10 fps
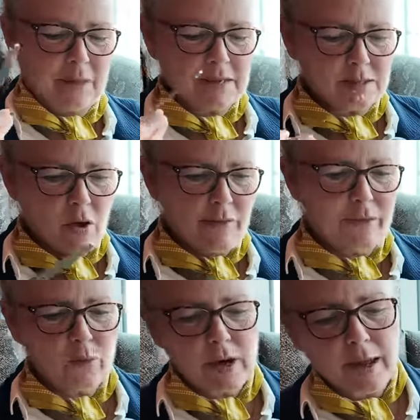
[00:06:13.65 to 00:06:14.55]
It's not
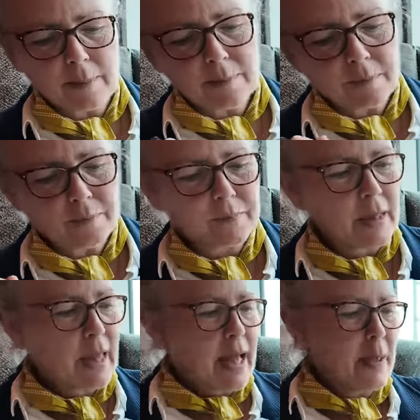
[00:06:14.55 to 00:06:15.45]
funny.
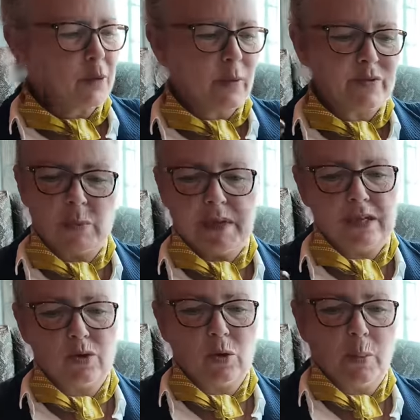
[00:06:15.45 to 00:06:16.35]
I'm going to have to pick
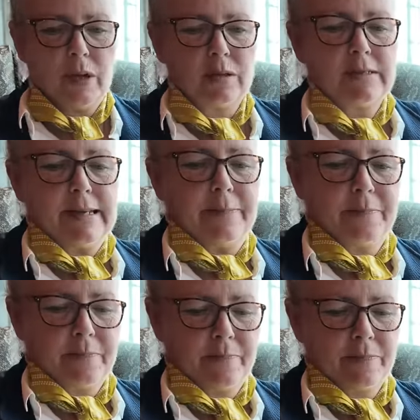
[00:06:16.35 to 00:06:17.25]
it up, aren't um,
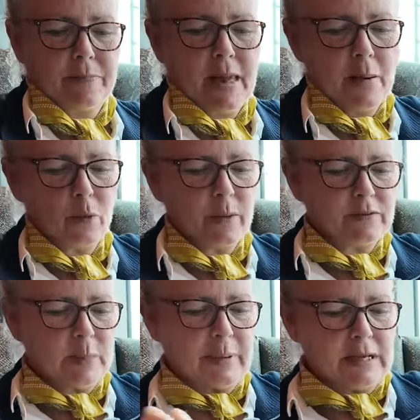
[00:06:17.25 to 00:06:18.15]
I? I'm going to have
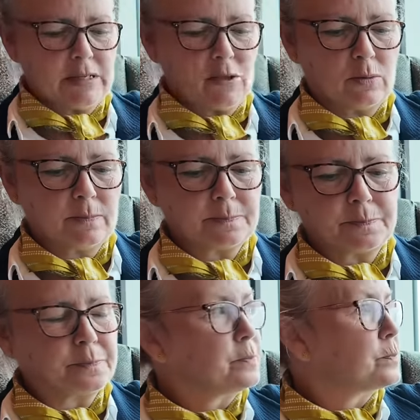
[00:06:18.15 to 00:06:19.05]
to pick it up.
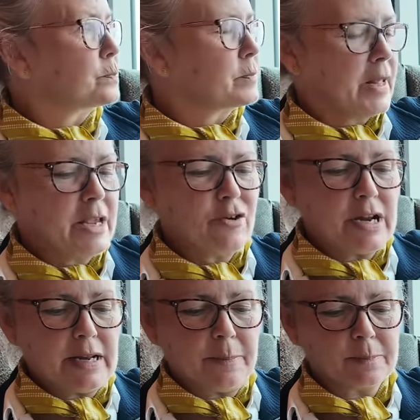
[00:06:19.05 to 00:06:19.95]
Are you
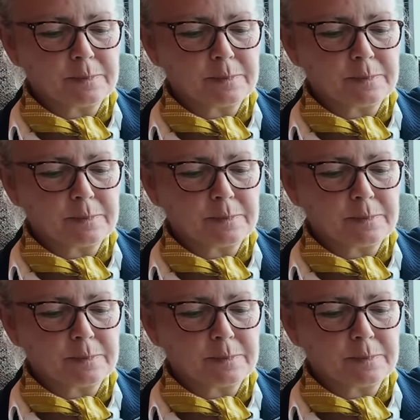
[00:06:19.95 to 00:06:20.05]
ready?